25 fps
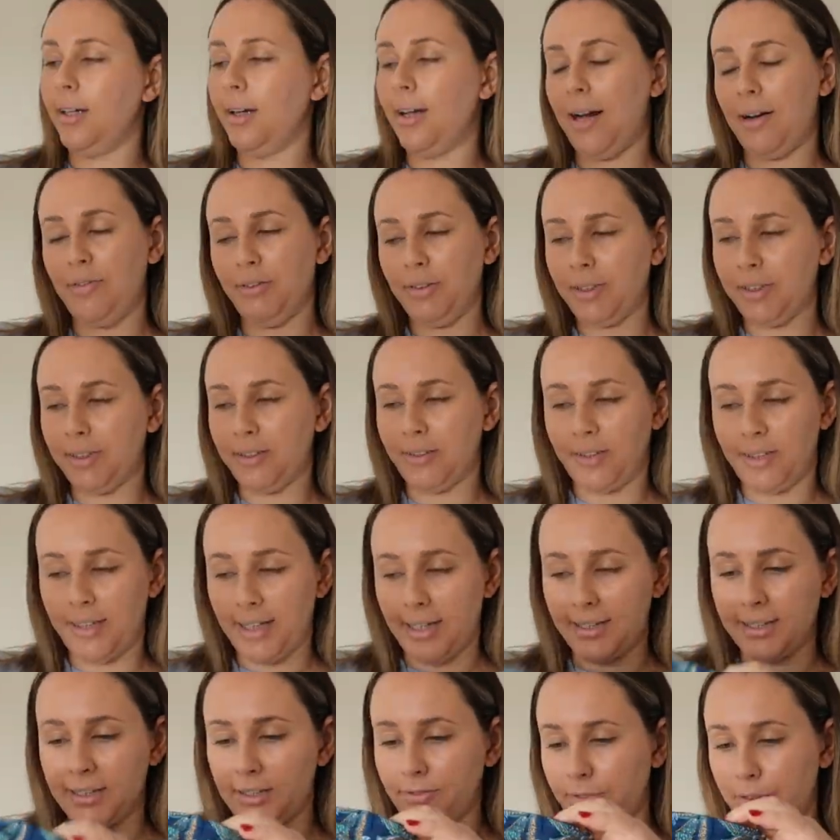Everything I
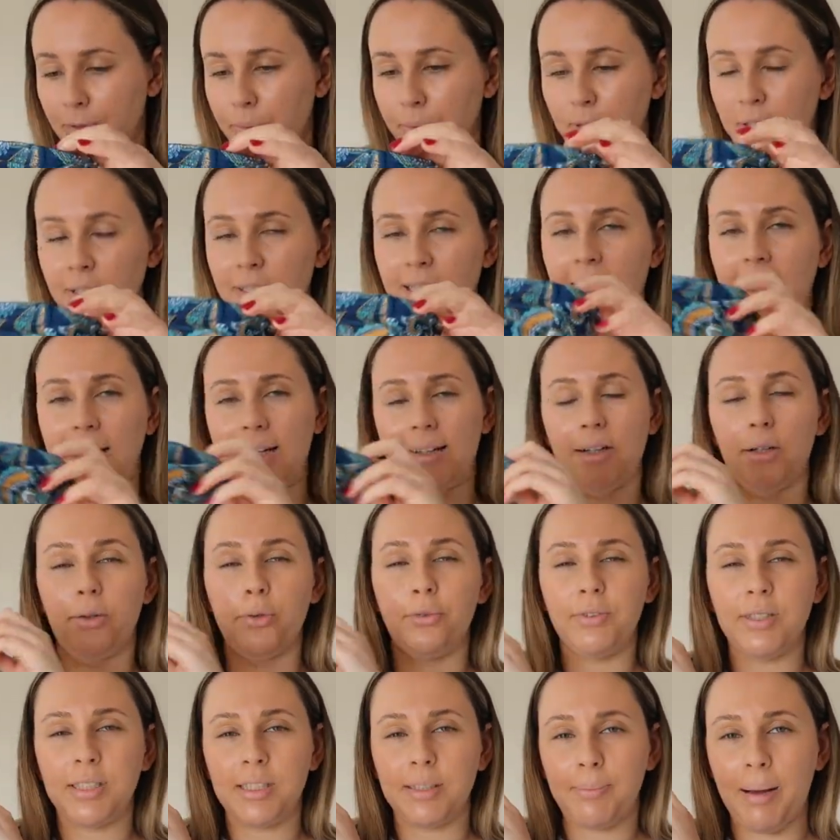get is ruched. And I
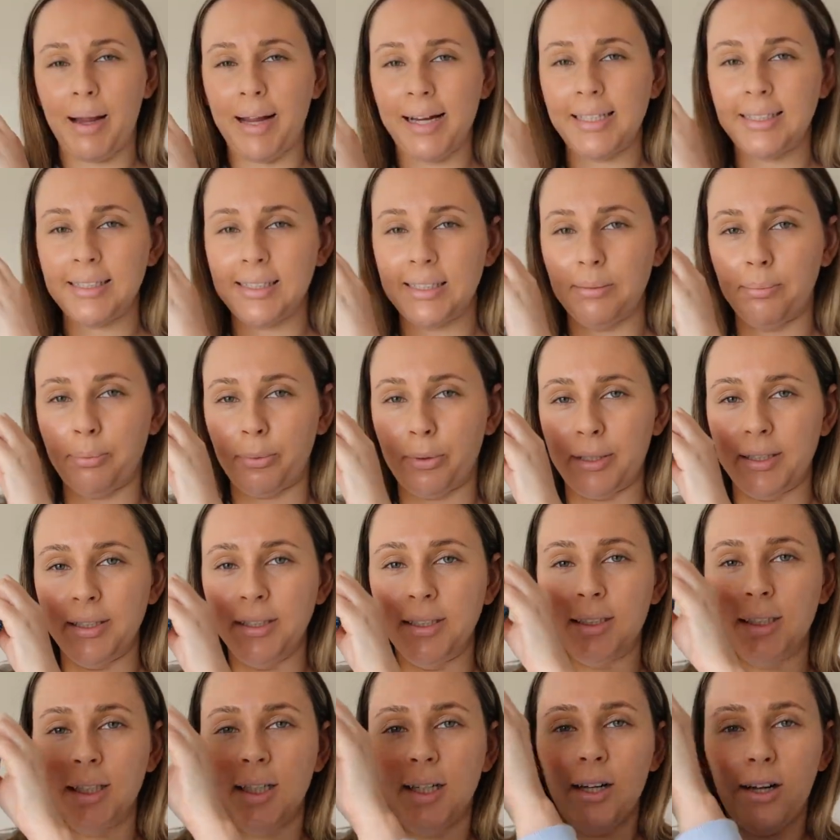love this paisley
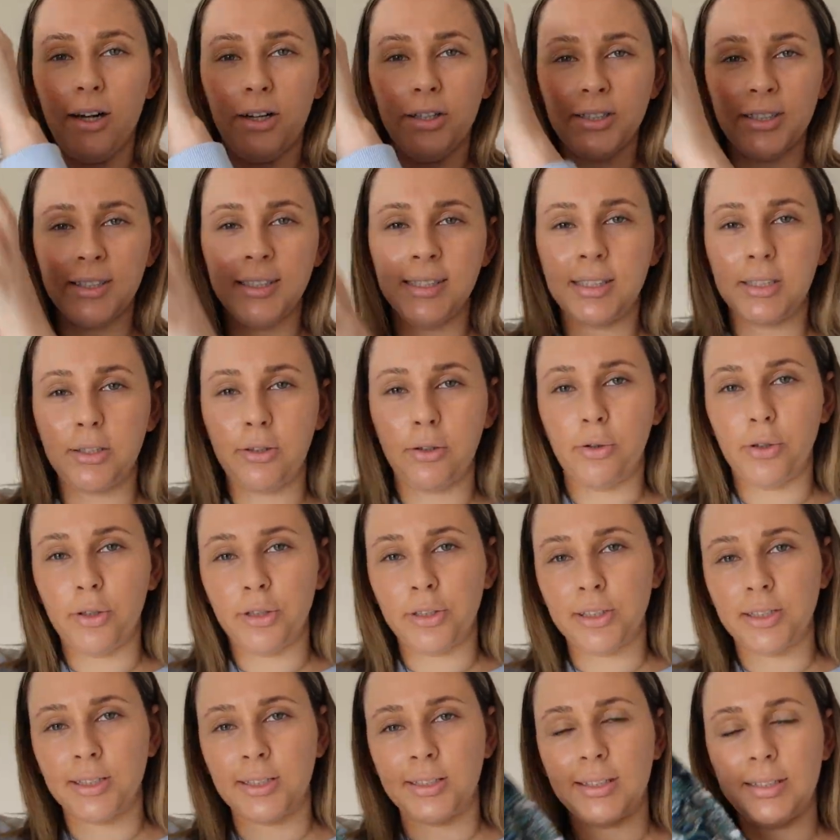print. I think it's
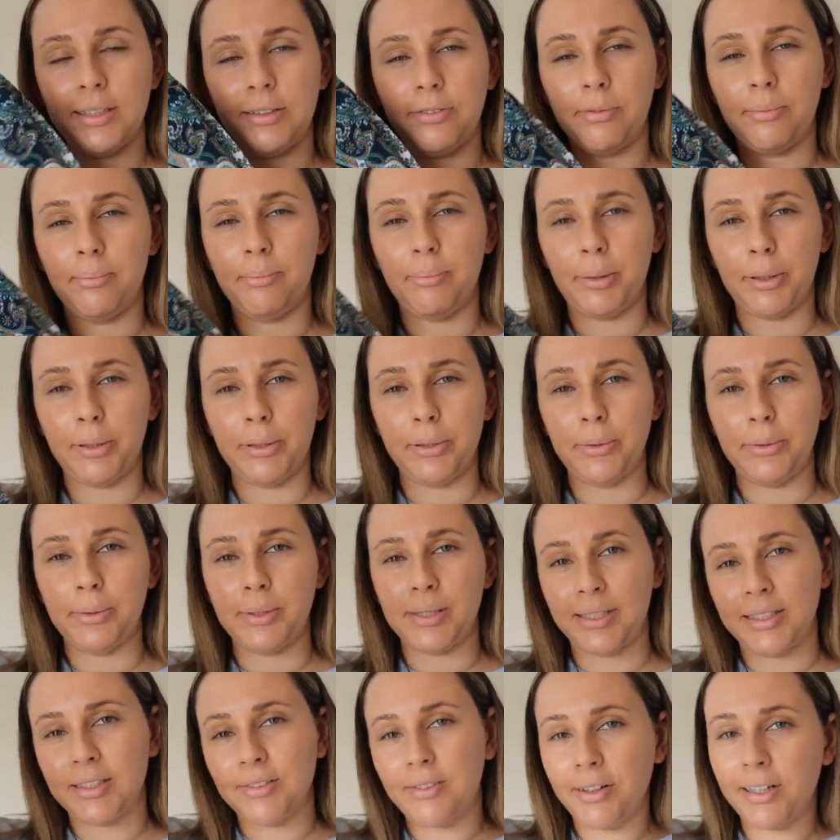gorgeous, the different
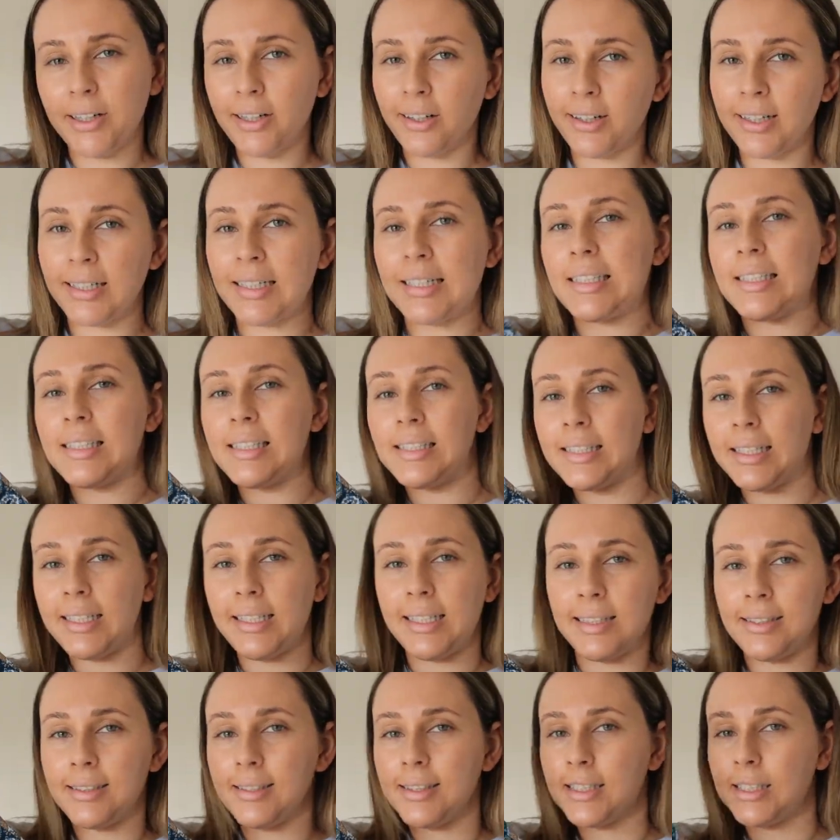blues. It's very like
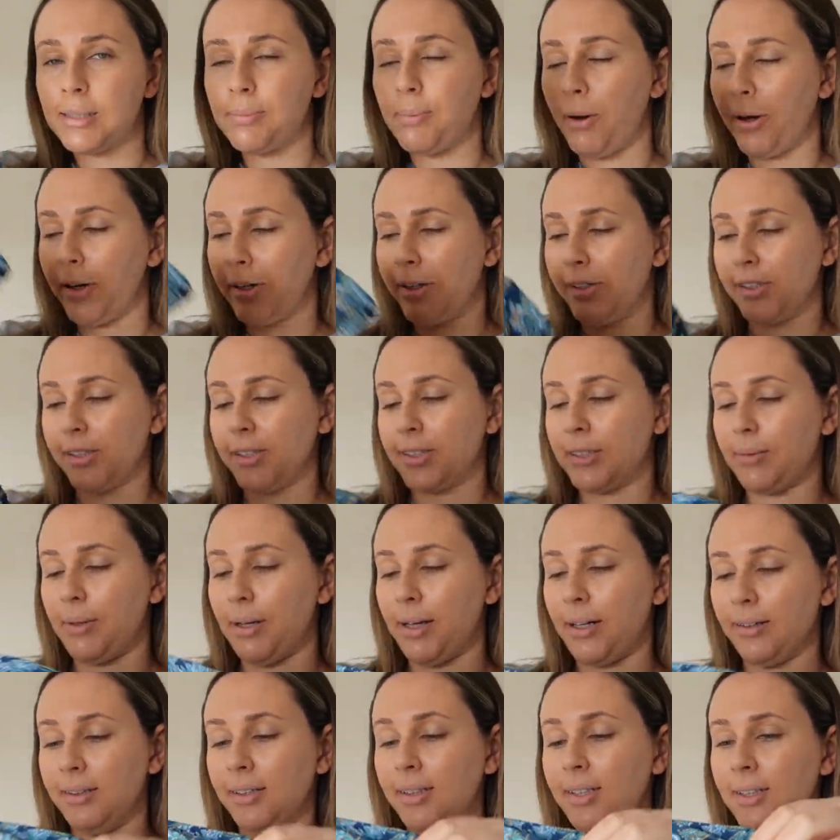sea inspired as
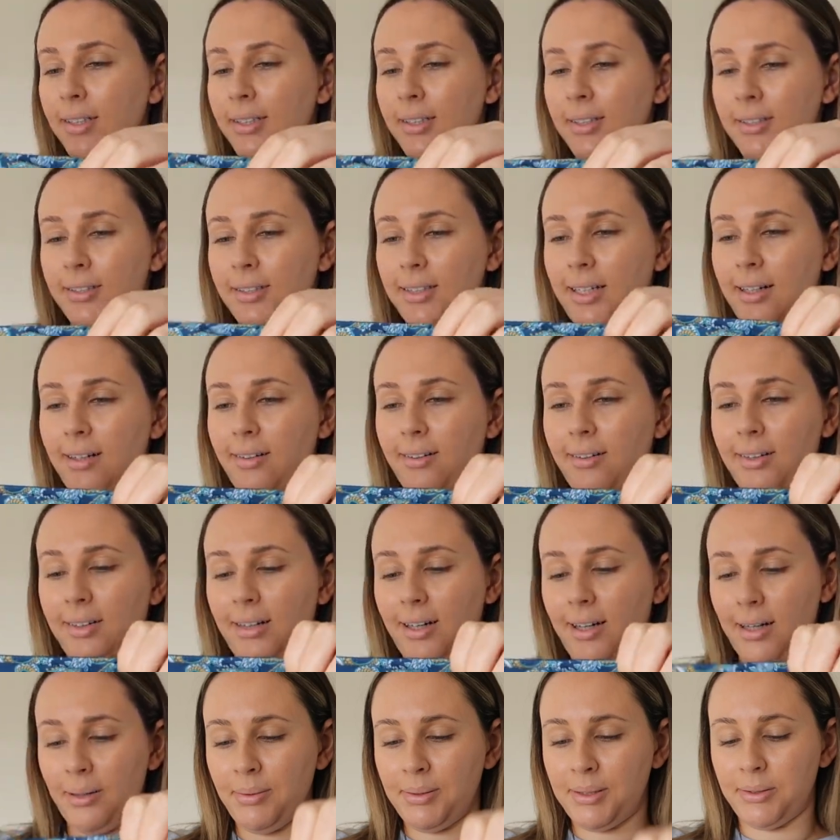well. So yeah, I
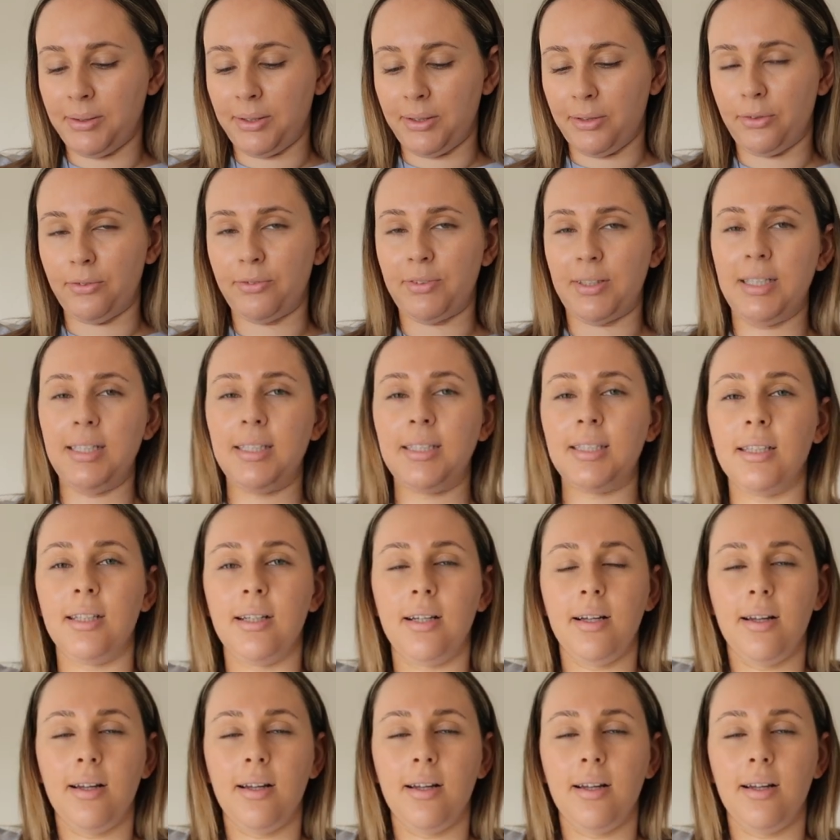absolutely love this.